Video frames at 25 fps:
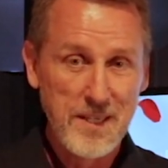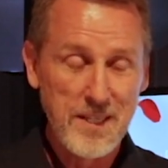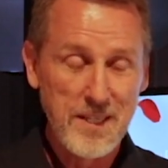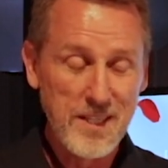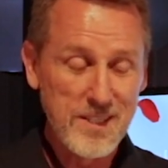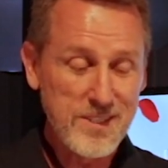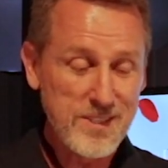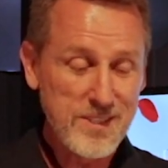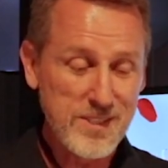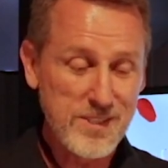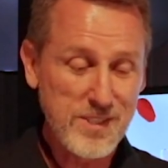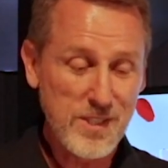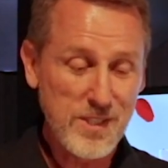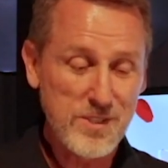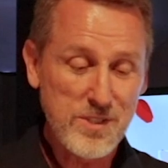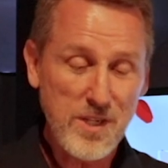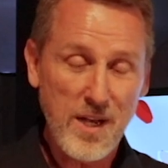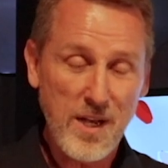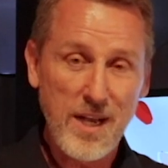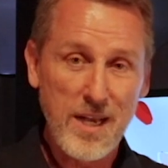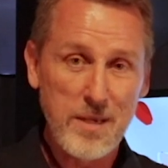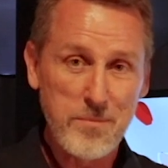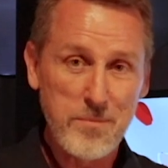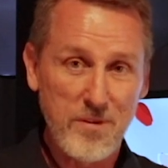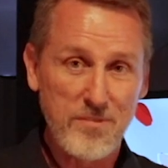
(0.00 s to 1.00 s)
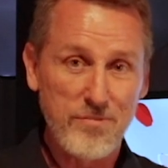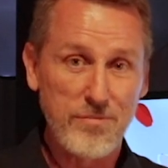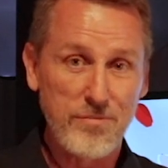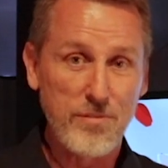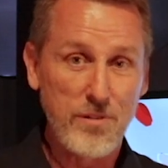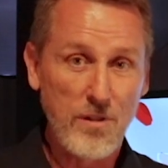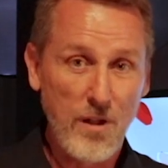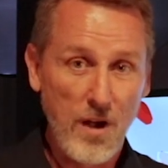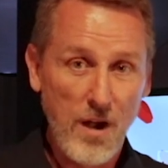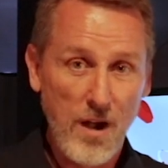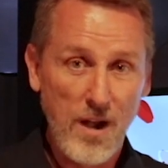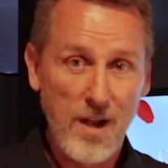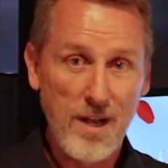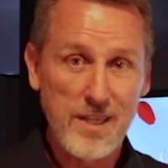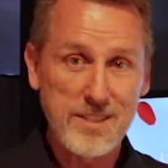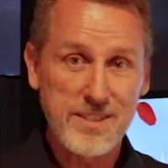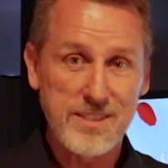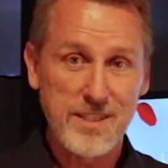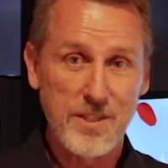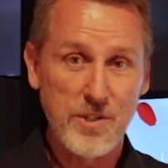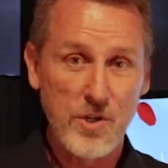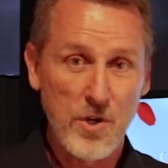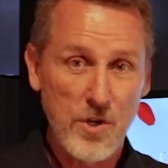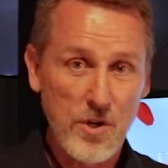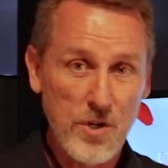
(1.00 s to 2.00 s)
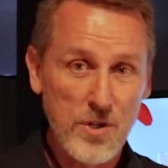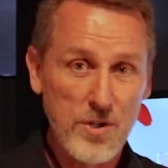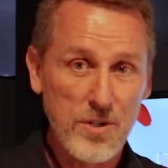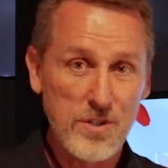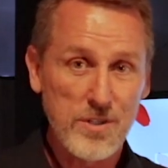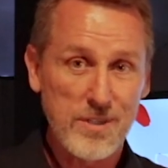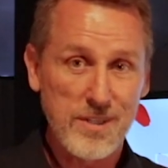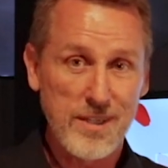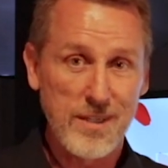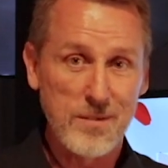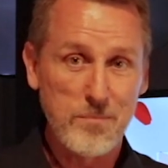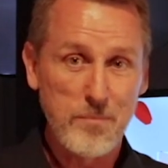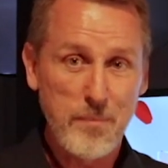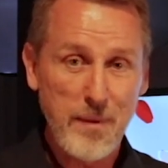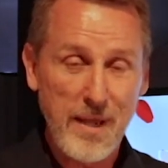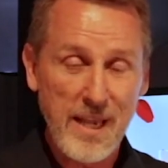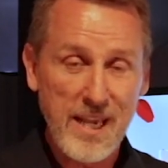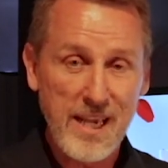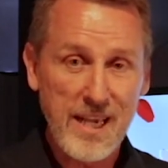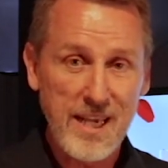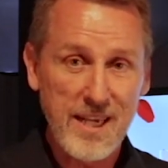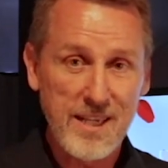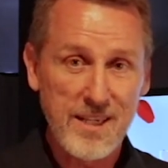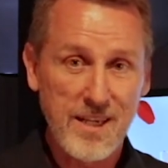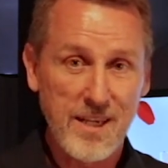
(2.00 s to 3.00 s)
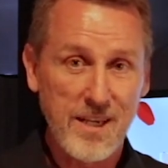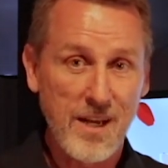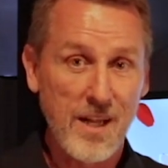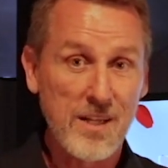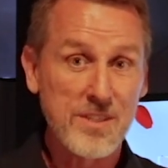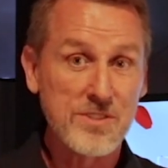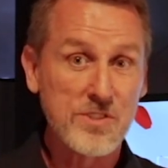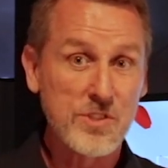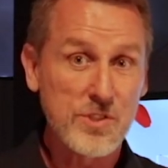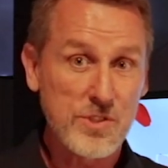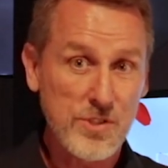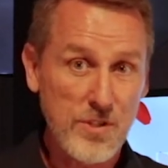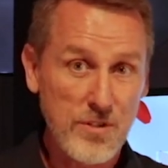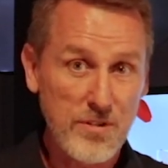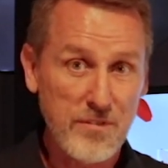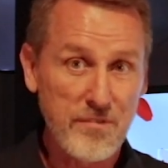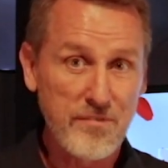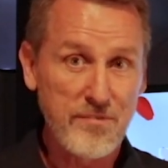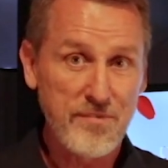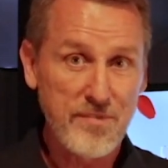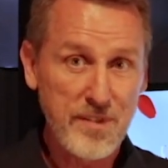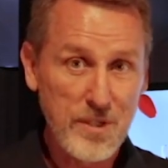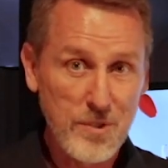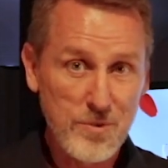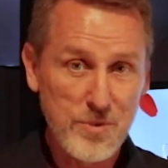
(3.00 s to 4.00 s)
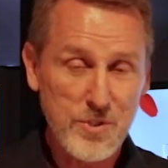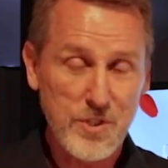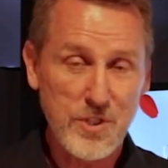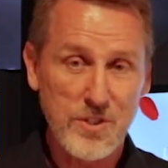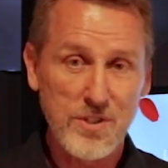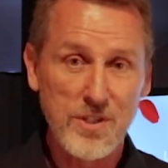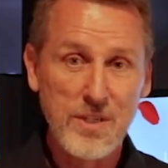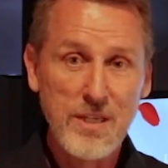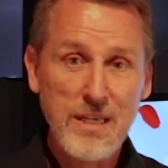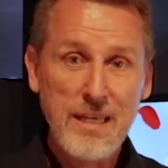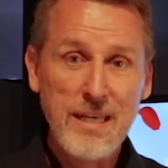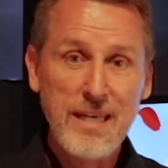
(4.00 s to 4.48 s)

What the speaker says: This is a time of loss and hurt and pain and uncertain future.